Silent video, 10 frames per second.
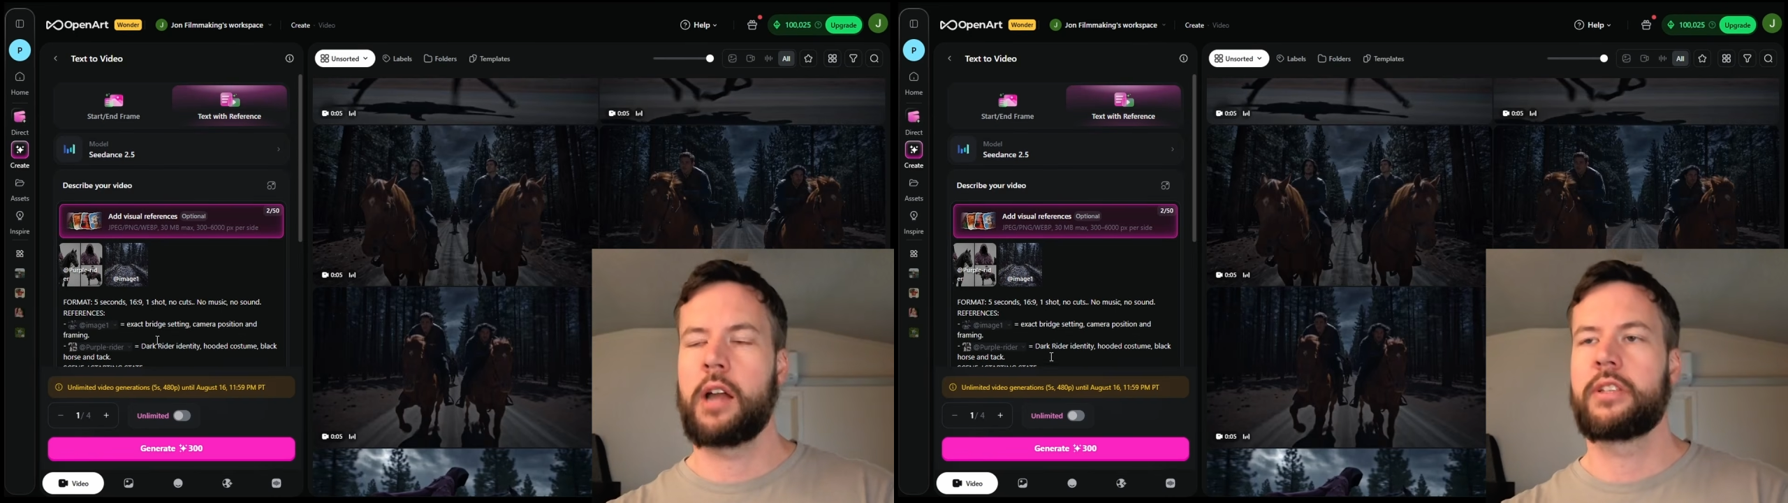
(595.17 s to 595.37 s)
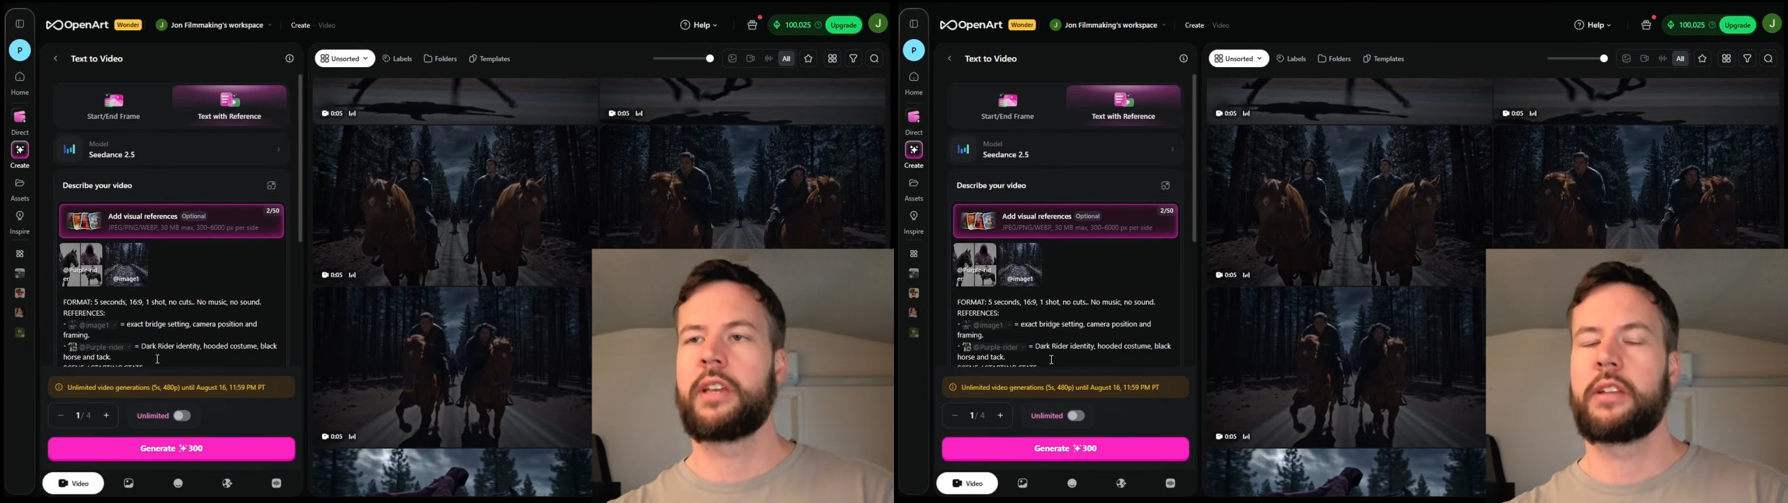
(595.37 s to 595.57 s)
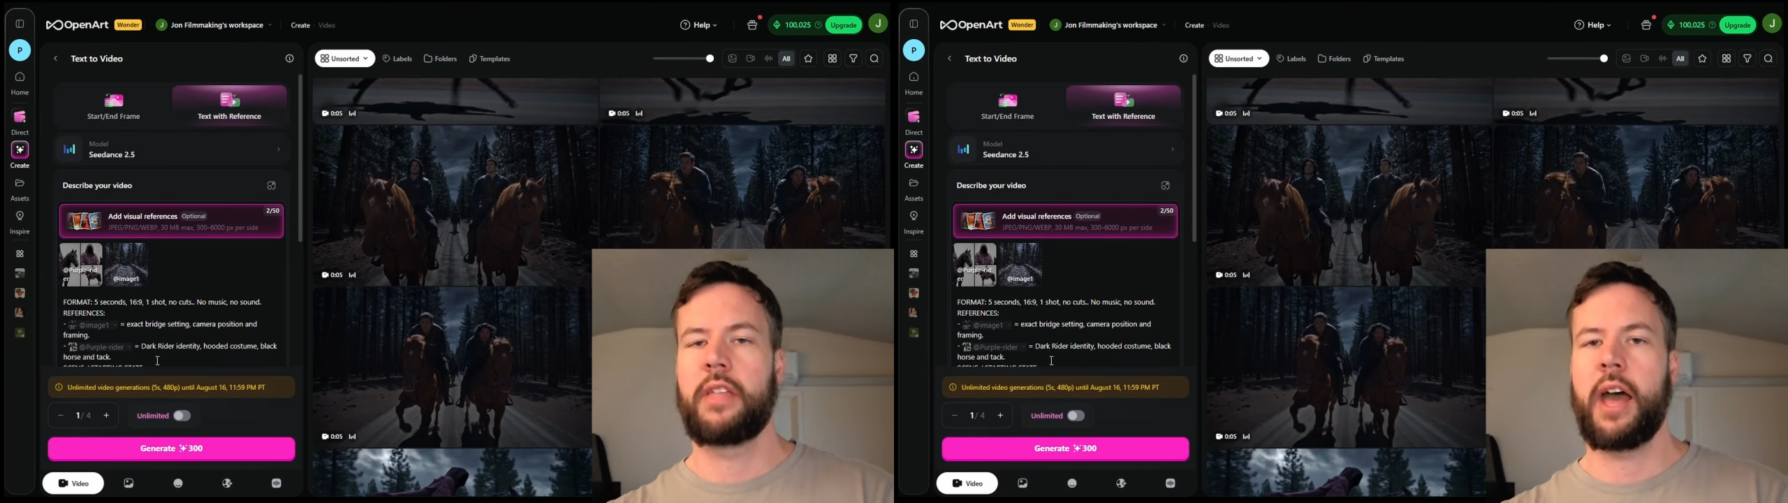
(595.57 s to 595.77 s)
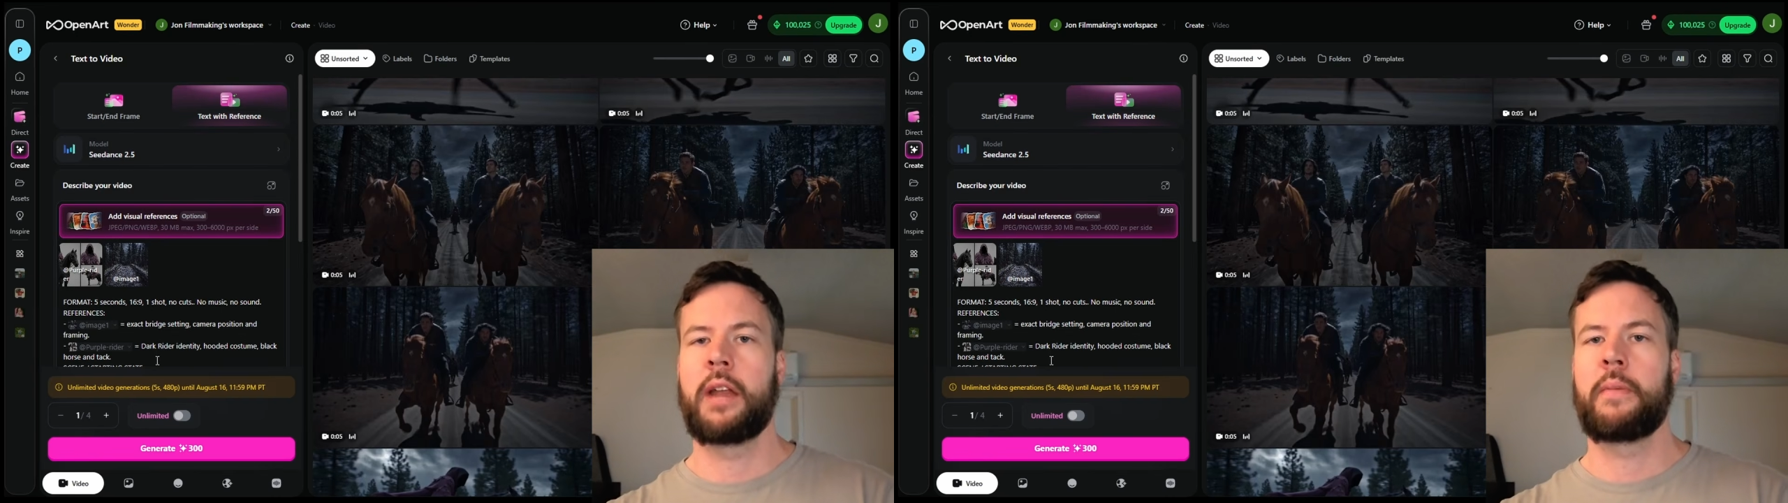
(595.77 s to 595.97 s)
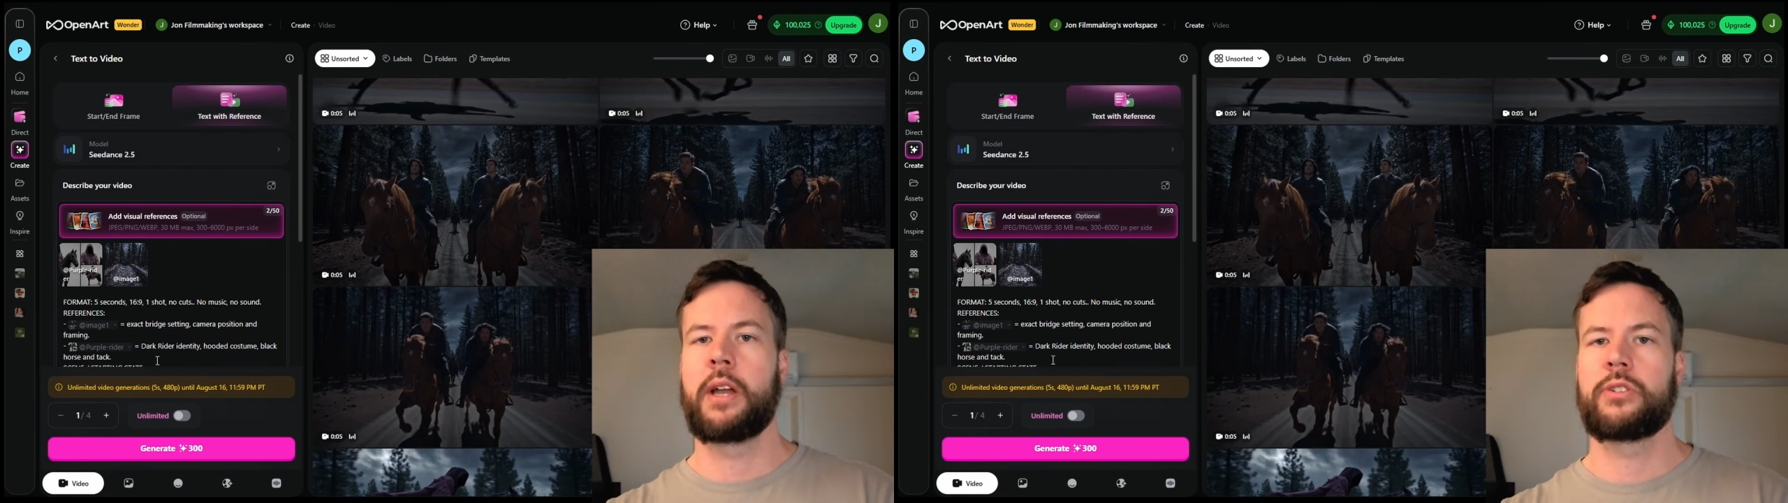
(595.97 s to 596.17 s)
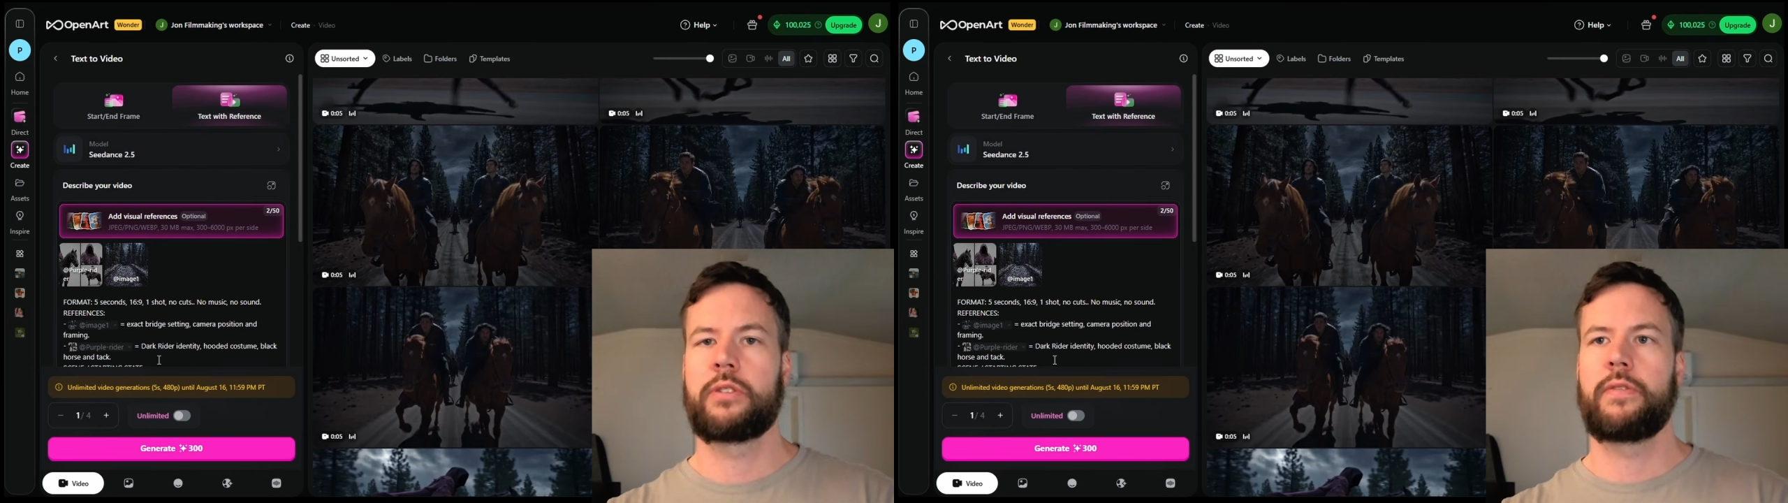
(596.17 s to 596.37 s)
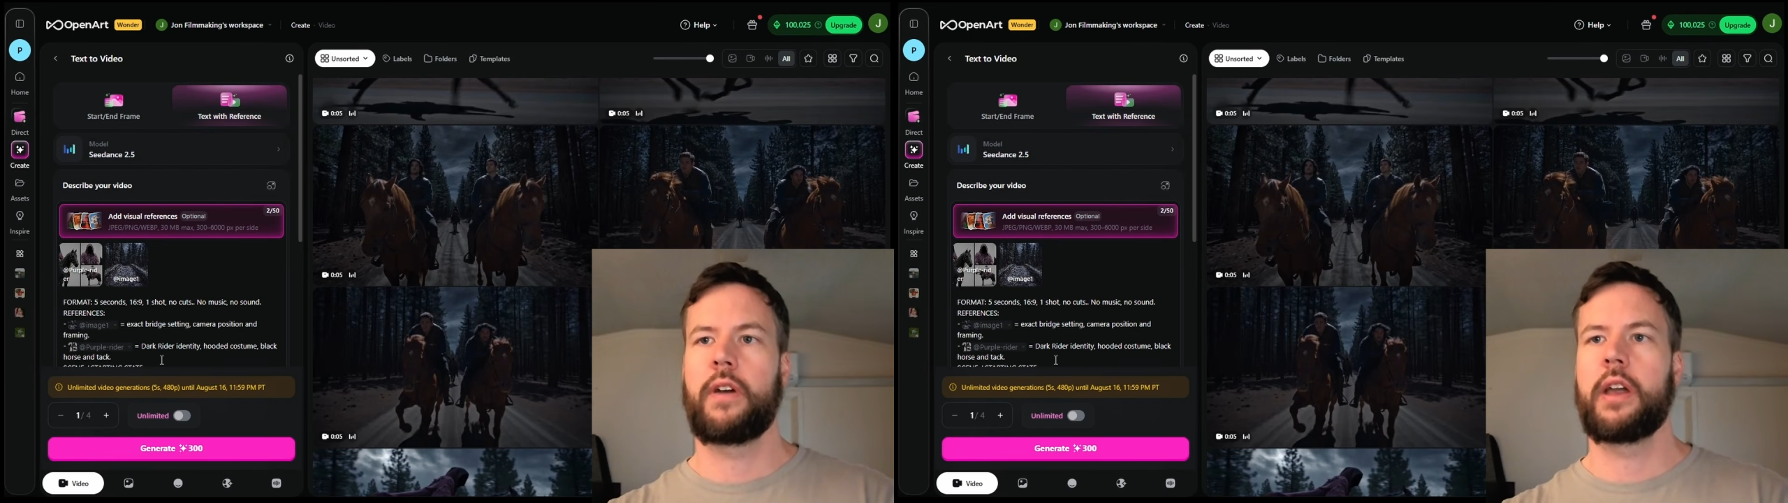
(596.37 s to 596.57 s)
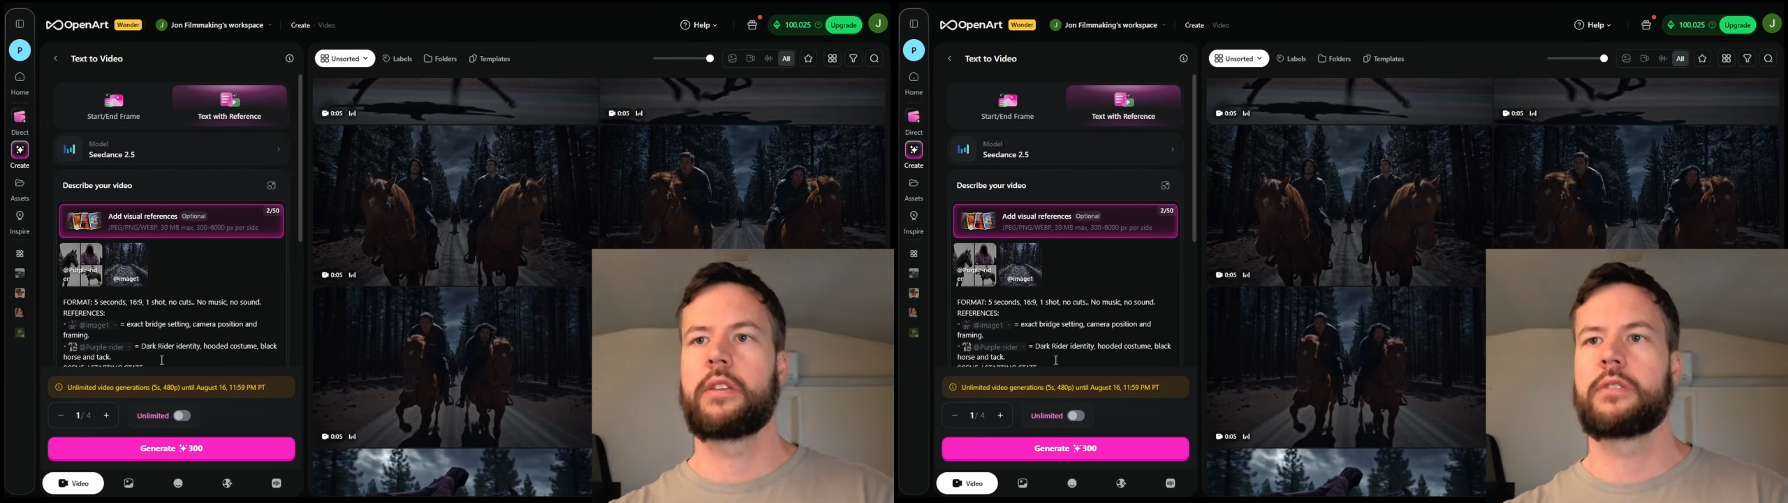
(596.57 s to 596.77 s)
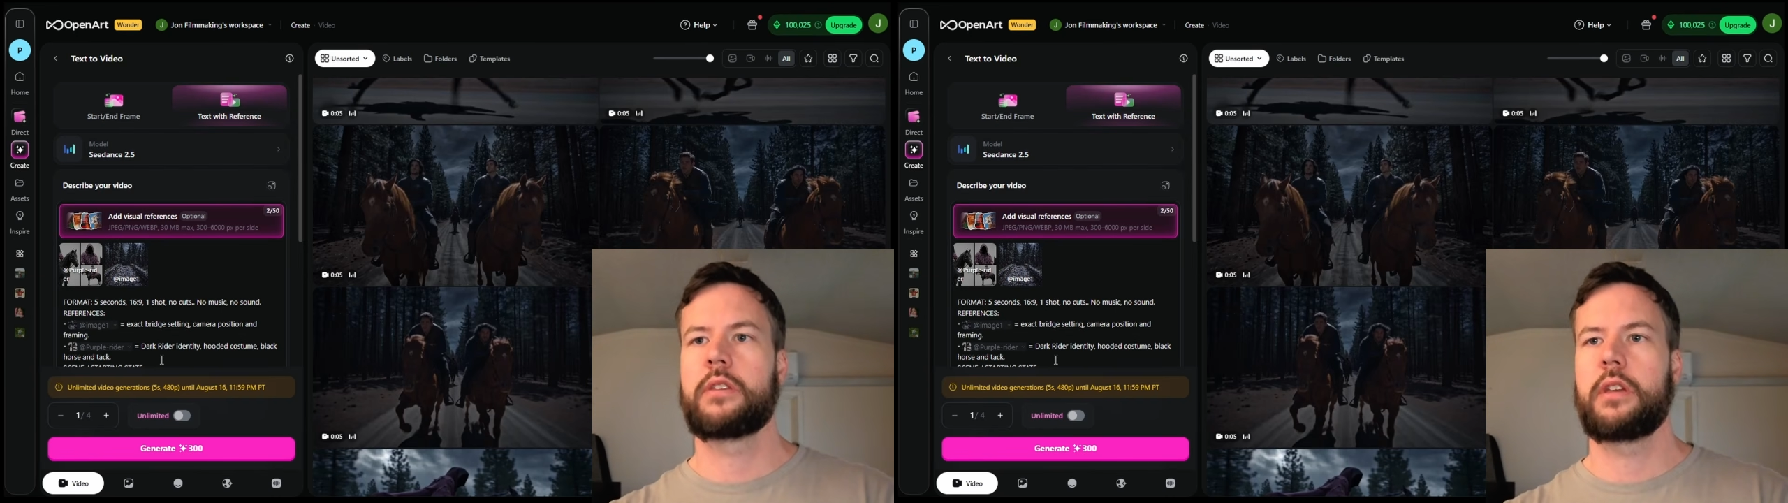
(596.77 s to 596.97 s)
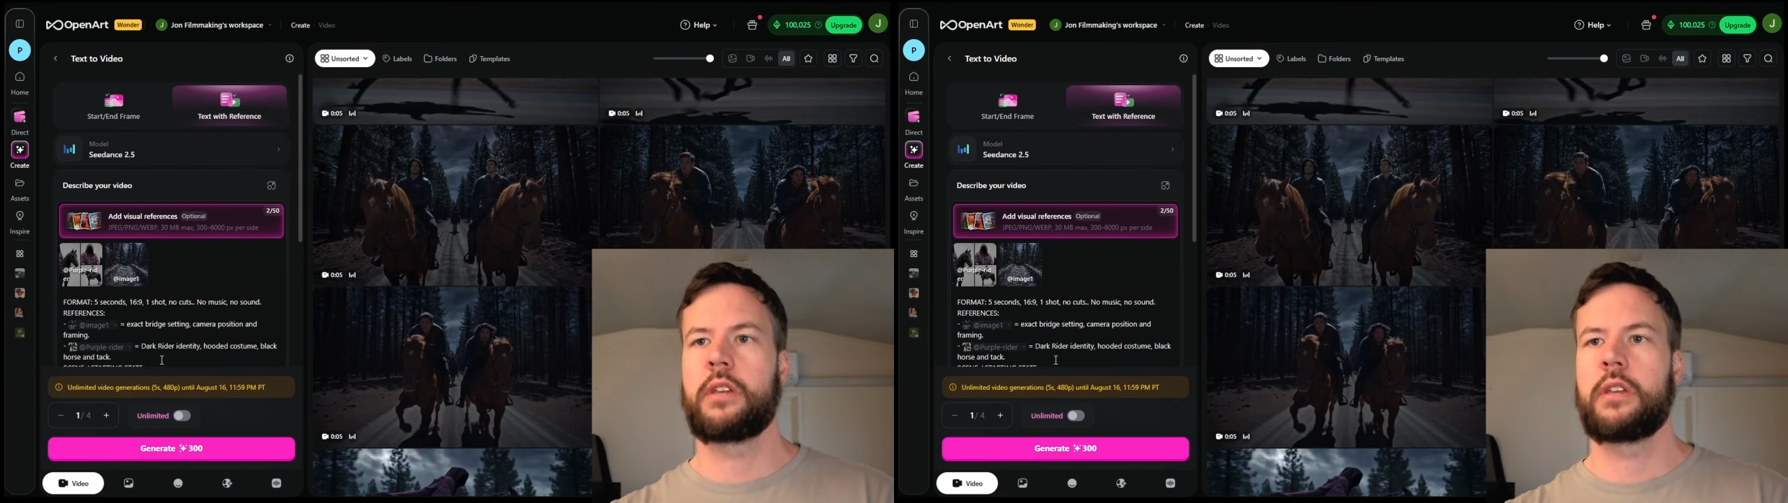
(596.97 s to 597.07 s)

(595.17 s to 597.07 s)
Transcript: actually get to the animation phase